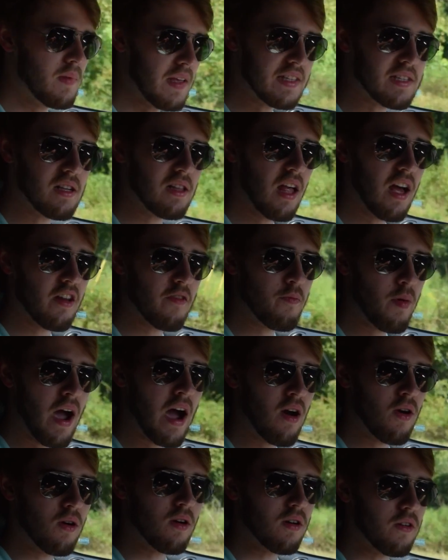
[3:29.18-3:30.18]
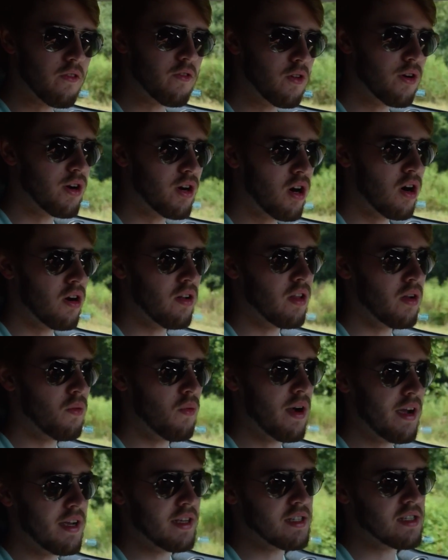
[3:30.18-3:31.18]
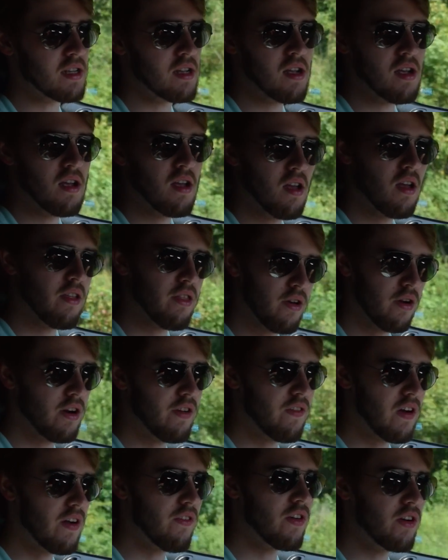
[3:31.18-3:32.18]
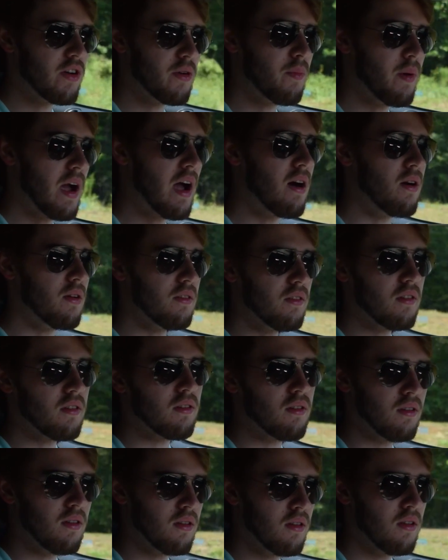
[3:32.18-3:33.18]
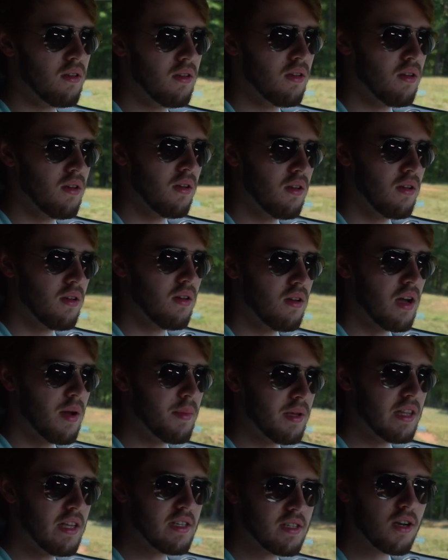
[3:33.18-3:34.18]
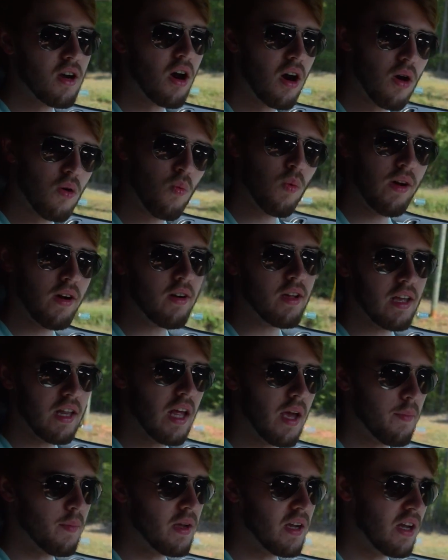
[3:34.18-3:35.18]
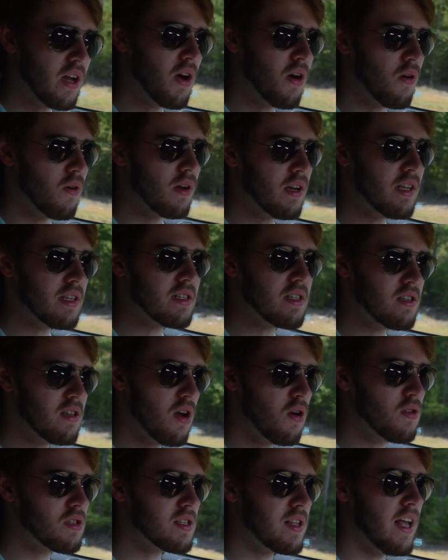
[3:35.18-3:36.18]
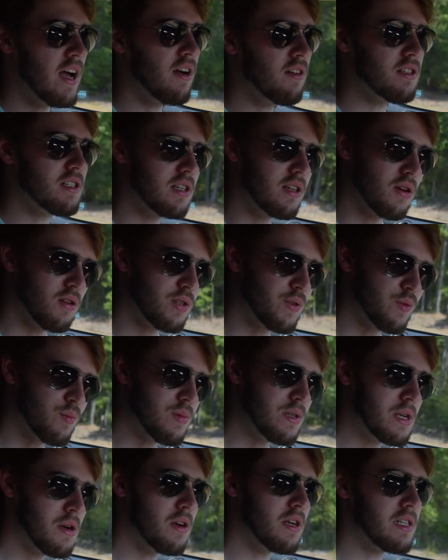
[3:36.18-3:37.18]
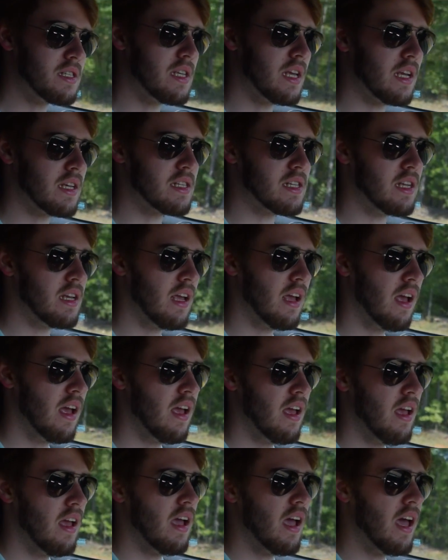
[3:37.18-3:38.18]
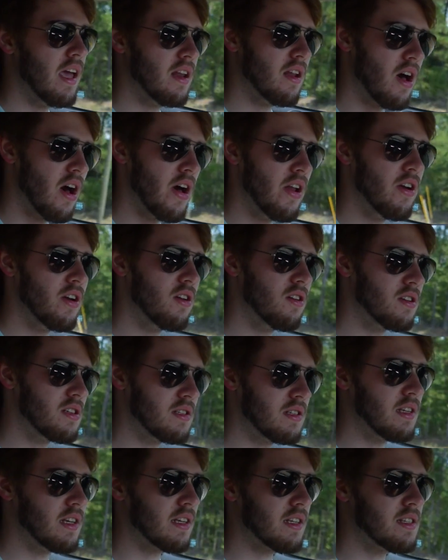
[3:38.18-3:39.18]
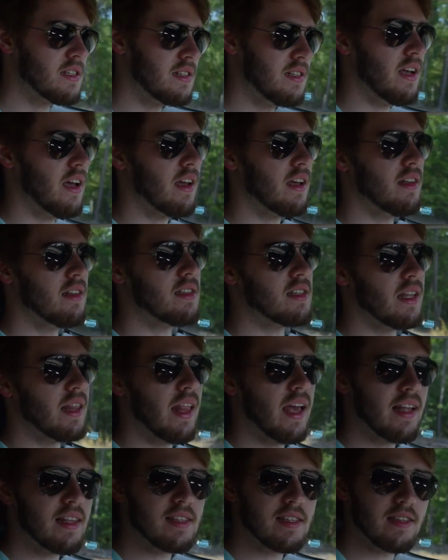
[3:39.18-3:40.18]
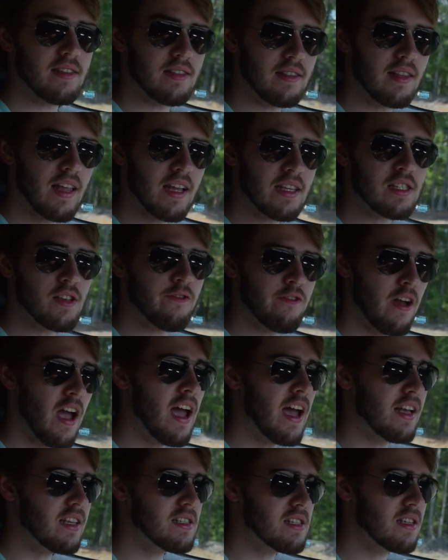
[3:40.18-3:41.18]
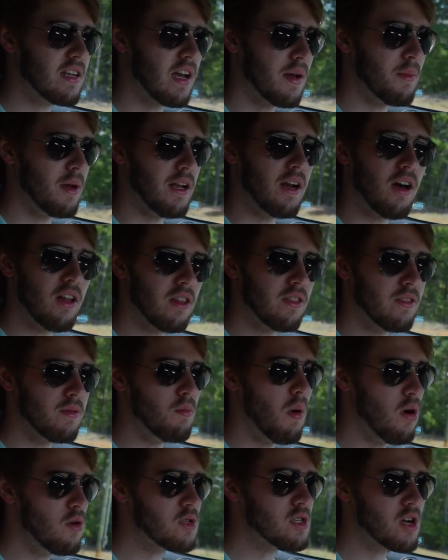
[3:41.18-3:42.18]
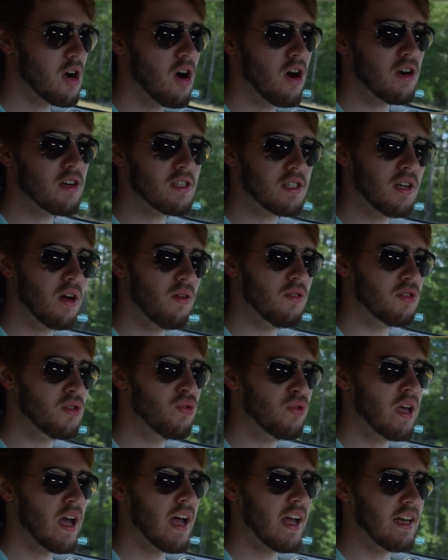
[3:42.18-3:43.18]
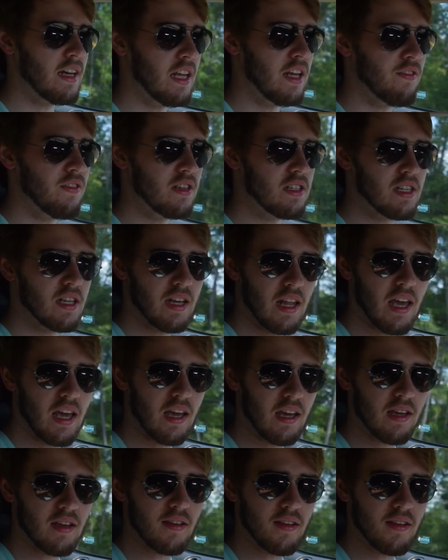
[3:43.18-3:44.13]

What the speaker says: a lot of power for a car that weighs 3,500 pounds. This car will get up and go. It is no slouch. It goes from 0 to 60 in under 6 seconds, and that's fast. Most cars don't do that even today.